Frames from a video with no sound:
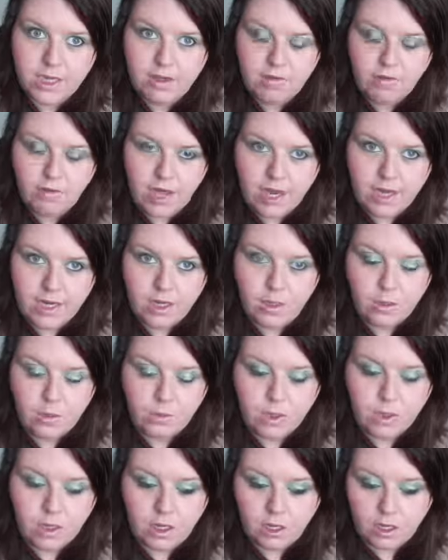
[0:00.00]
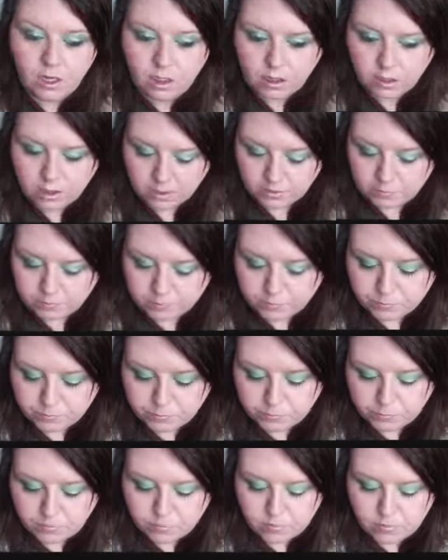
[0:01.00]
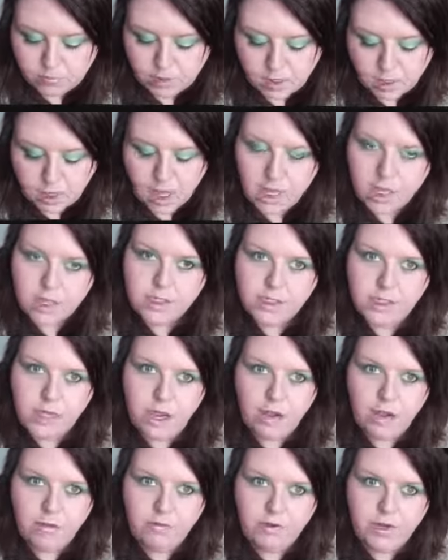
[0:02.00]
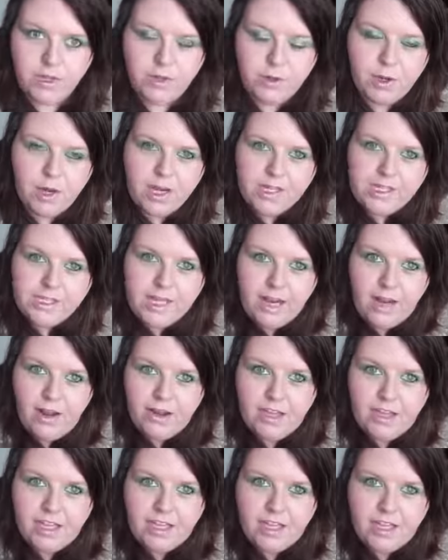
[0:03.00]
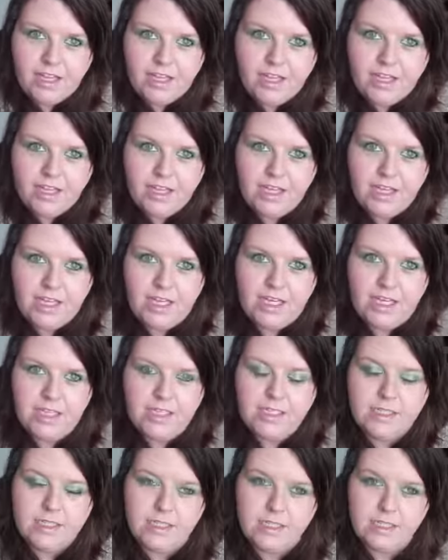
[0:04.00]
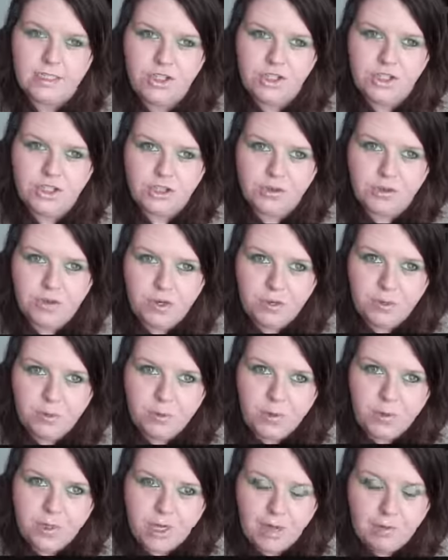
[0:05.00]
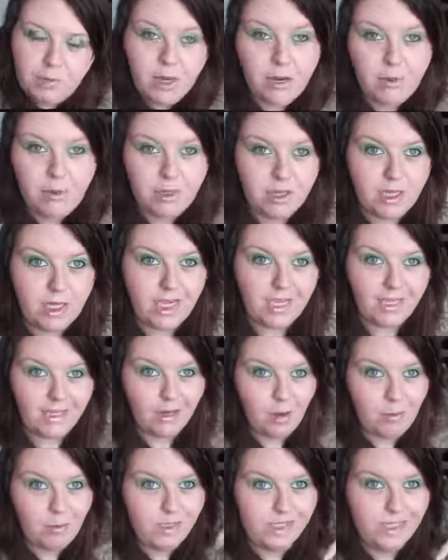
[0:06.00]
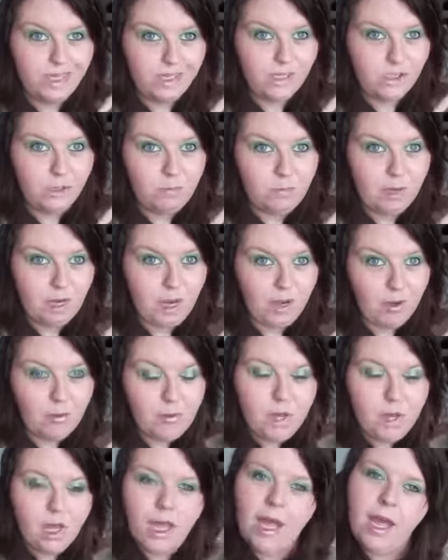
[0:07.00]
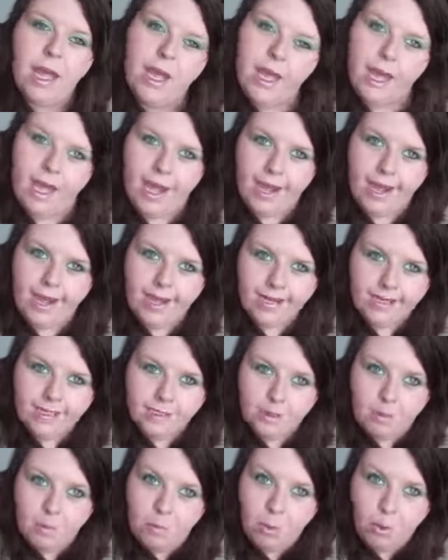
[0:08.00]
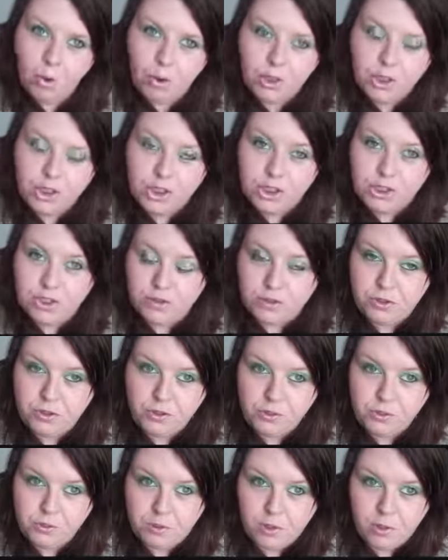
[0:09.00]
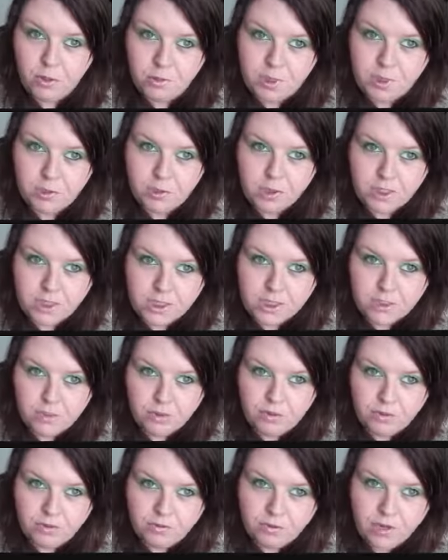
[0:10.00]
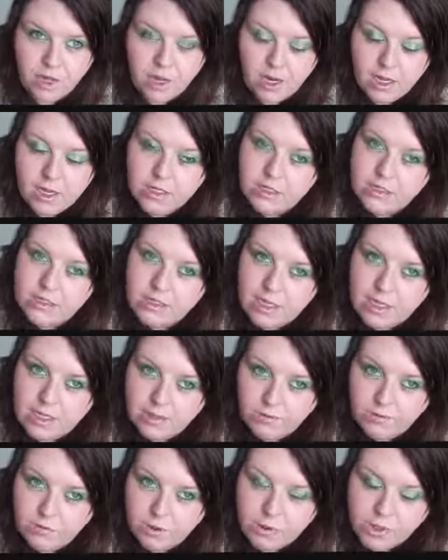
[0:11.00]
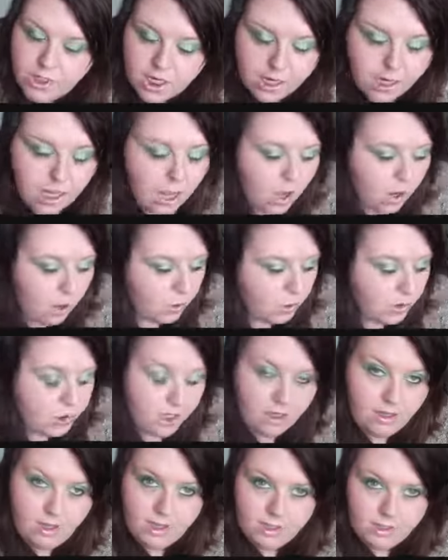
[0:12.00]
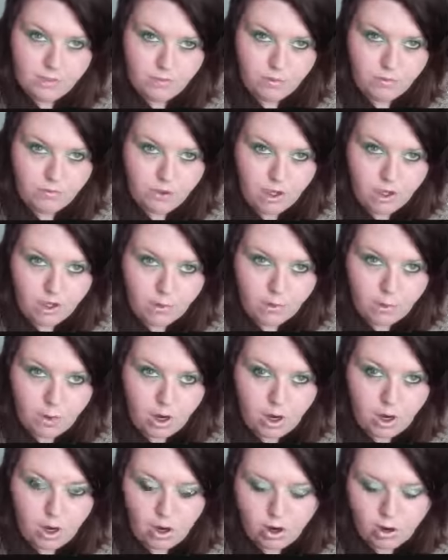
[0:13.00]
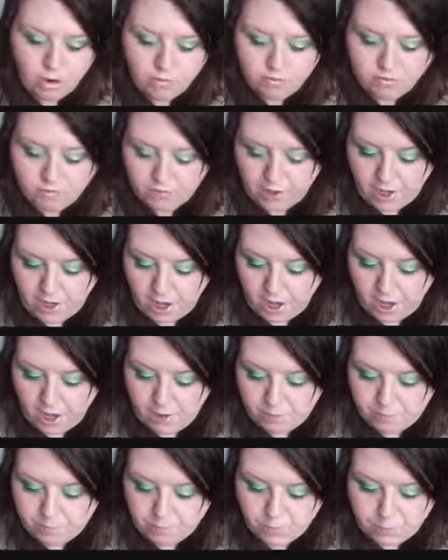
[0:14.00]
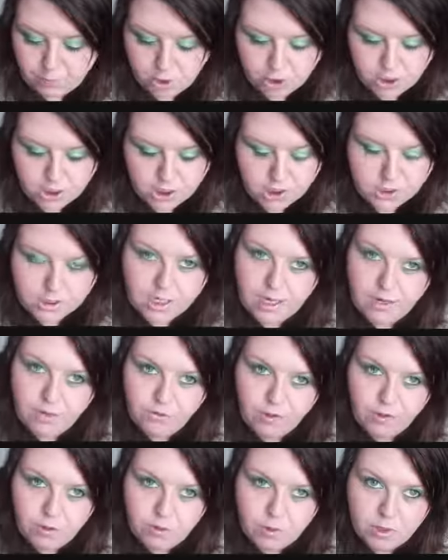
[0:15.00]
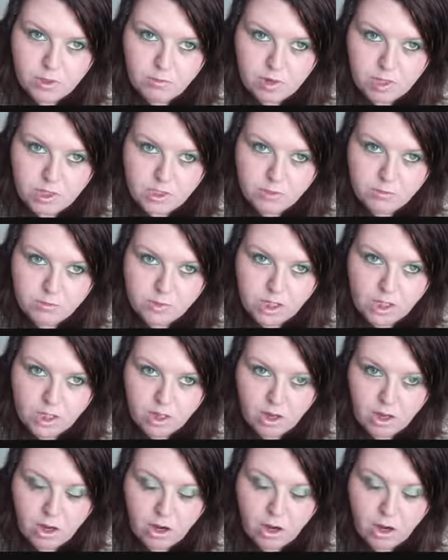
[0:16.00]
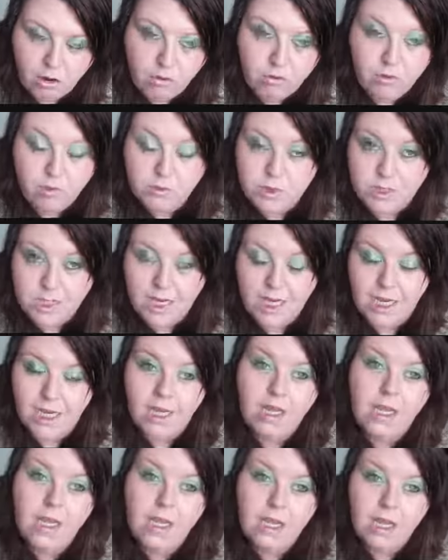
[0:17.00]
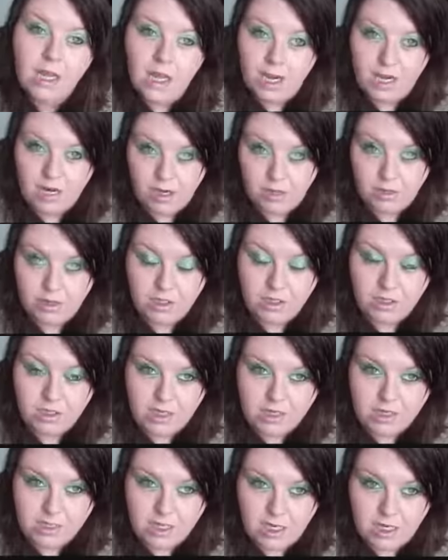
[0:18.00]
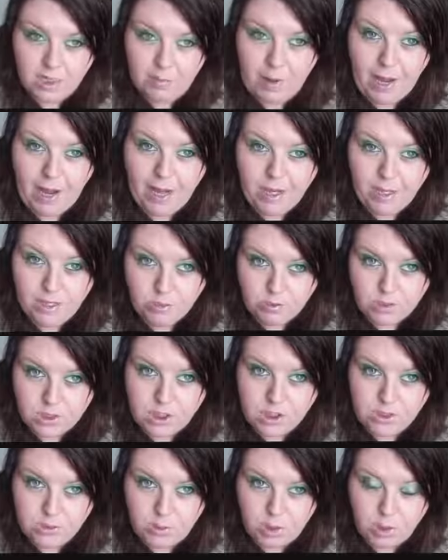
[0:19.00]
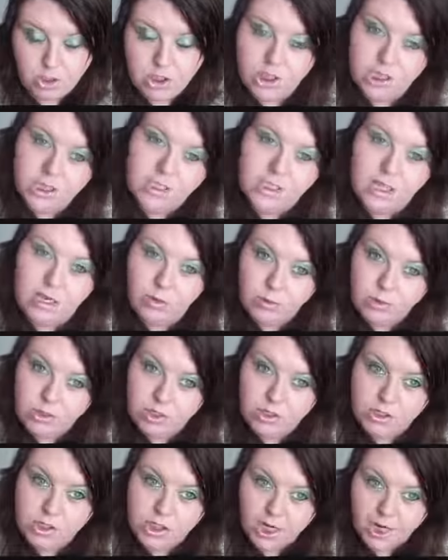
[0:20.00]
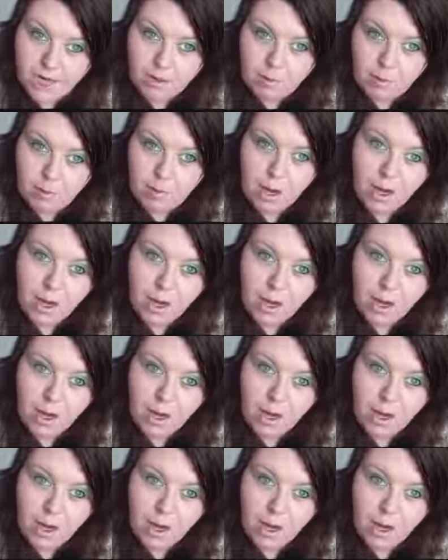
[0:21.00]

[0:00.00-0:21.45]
And it will just give a nude look. So hopefully you guys like this tutorial. Let me know what you think in the comment section below, and more tutorials will be coming with these sort of colours in the future. Also there's a review of the brushes and a few other items that I got from Sleek, including the Sleek palette, and you'll see swatches, and also check out my